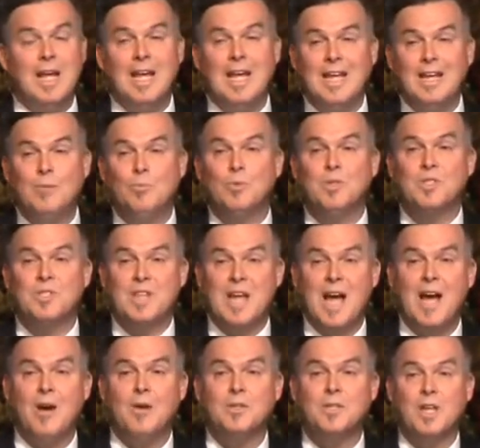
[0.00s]
it was
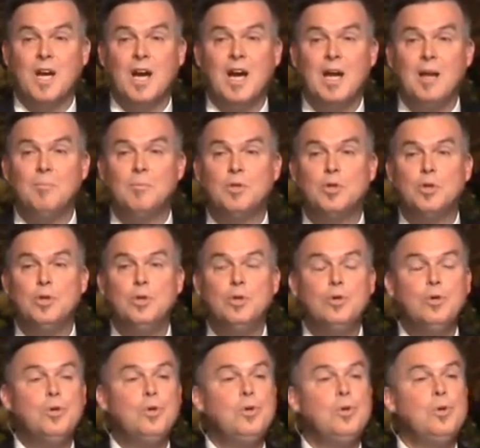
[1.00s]
now time
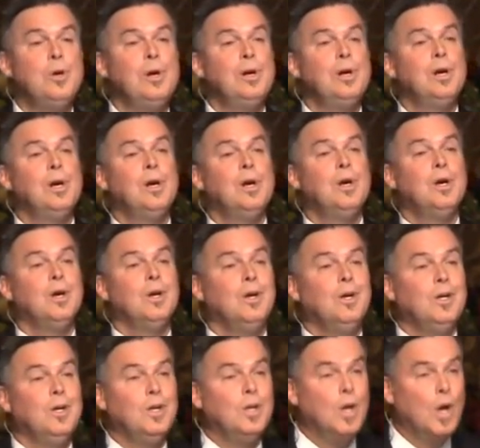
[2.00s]
to
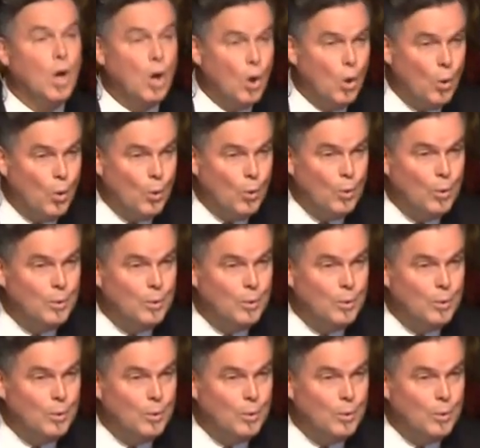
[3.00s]
go.